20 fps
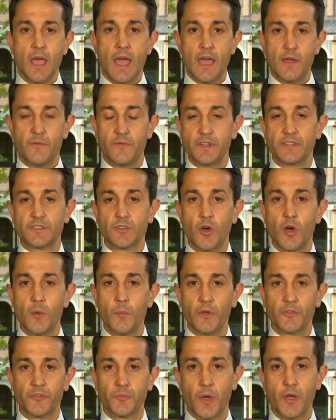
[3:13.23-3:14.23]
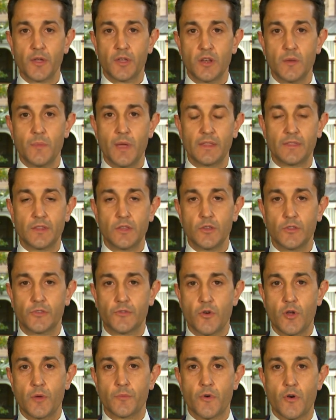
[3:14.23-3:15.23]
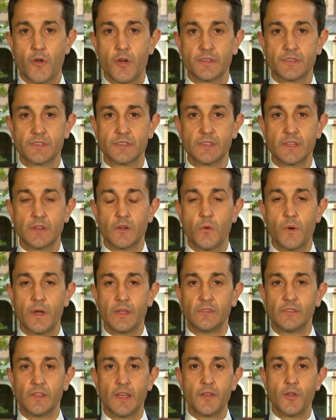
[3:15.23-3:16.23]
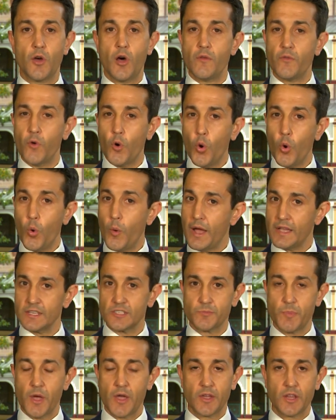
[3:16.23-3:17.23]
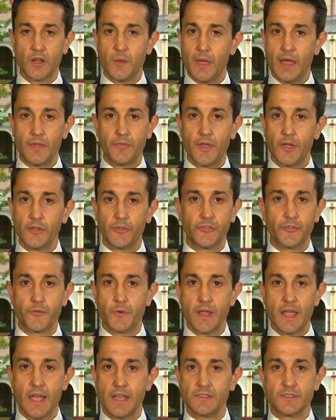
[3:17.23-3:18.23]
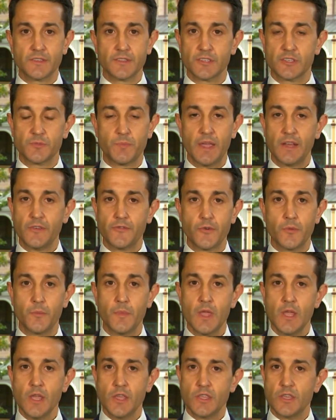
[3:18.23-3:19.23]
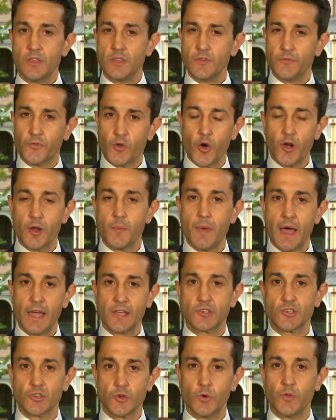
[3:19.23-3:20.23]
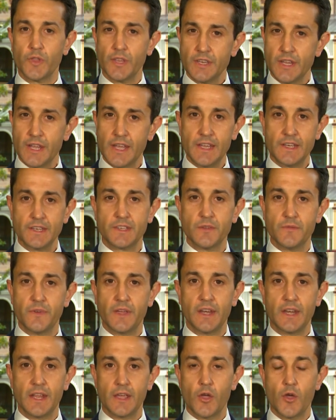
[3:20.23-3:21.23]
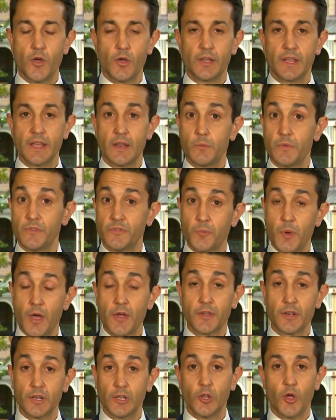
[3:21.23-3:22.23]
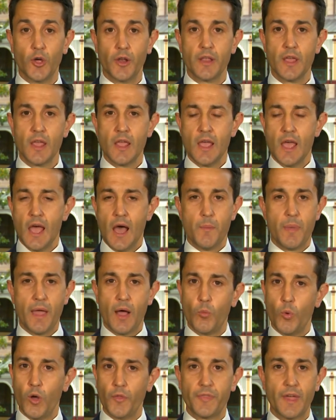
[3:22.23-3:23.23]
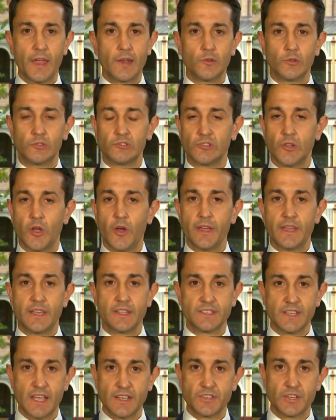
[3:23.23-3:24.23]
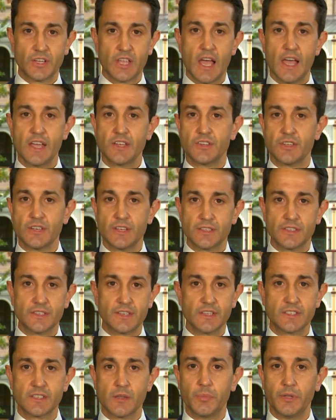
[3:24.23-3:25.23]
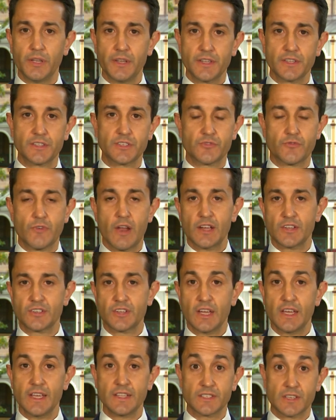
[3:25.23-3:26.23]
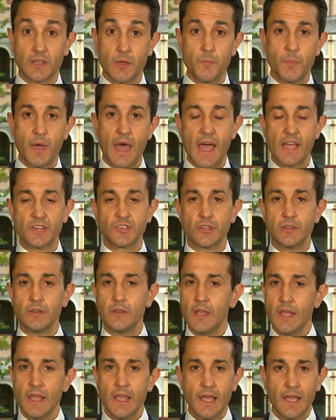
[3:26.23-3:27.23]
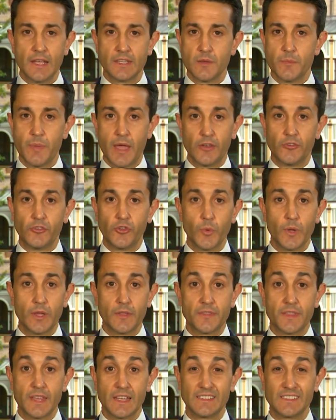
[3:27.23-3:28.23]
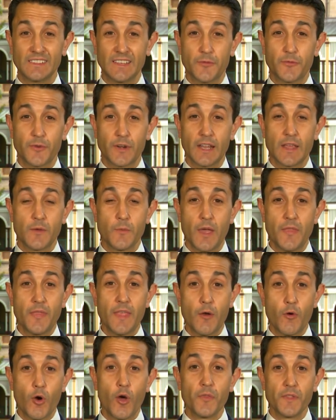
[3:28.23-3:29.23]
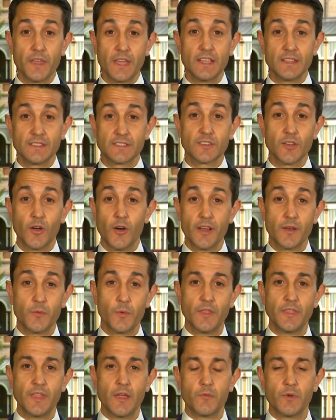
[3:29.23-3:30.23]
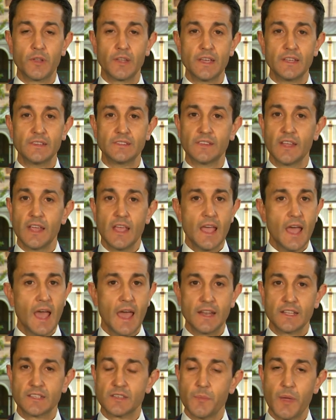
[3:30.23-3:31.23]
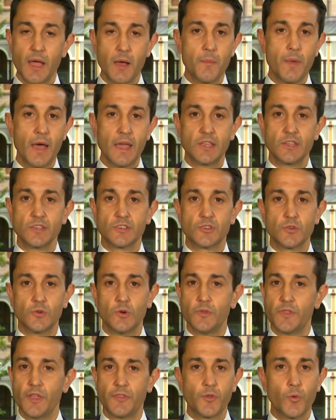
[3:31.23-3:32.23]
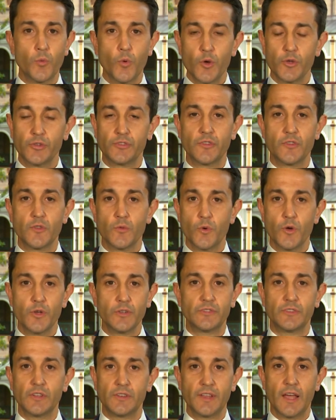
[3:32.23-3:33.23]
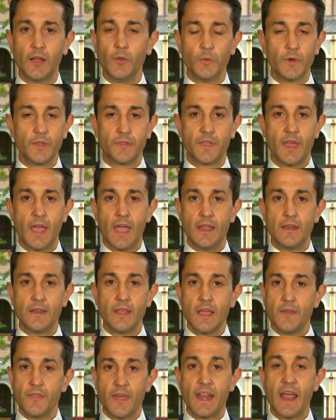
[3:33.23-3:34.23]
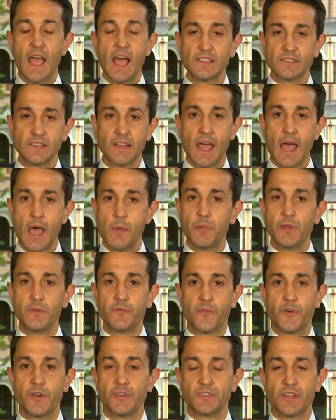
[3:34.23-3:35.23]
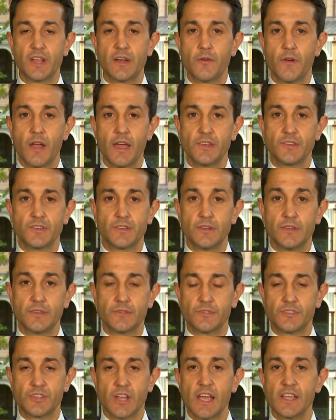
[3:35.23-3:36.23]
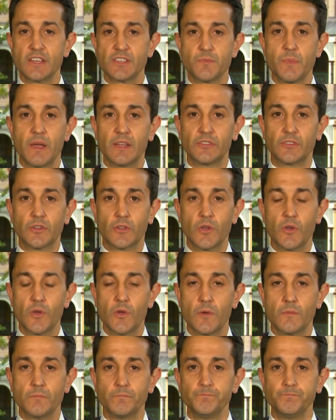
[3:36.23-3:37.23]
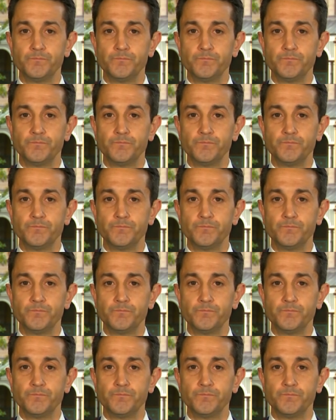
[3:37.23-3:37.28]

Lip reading: Every time I've spoken about the youth crime crisis in Queensland, I've always spoken about those 3 ends of the spectrum. You've got to make sure that you're intervening early, and we've spoken a lot about what that looks like. It's education, it's discipline, it's structure, it's compassion. It's about doing things differently when they're on the inside and when they're released, and it's about making sure that the worst of the worst are dealt with. And that hasn't happened for a generation, and change must occur.